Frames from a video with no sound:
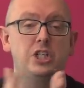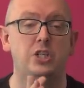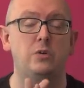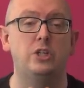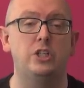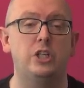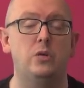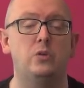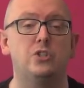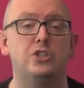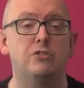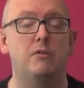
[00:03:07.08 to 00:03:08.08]
you can
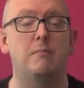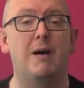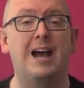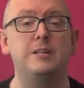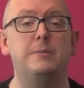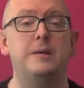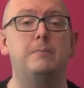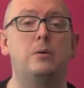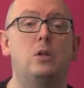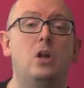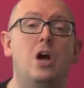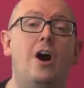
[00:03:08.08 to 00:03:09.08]
use to remind
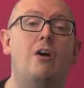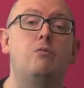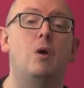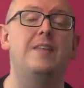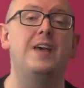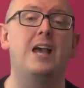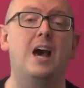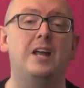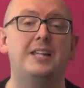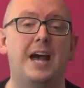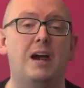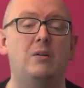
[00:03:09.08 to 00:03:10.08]
people of where they
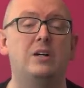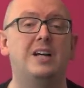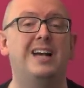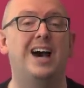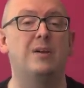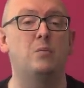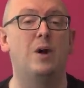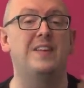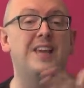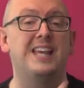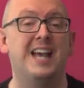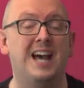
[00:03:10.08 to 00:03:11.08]
are now and
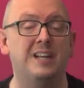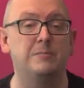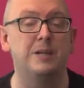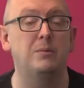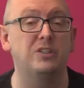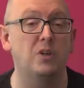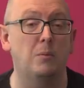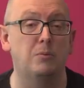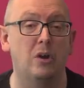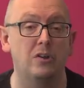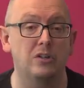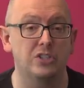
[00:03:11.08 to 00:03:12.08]
where they can be with your
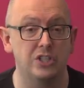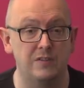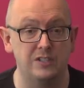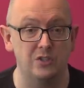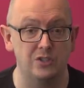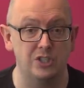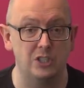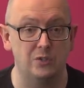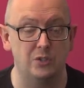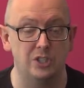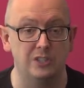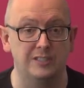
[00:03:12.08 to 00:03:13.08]
product, service, or
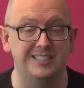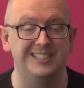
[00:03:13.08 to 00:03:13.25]
solution.